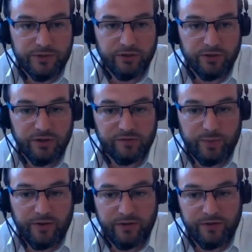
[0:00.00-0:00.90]
during this
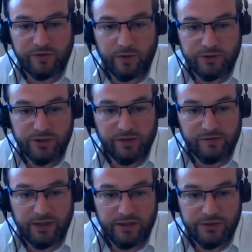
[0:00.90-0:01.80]
period of social
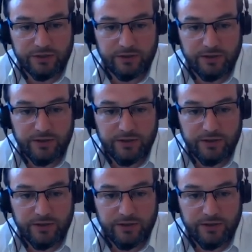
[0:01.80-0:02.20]
isolation.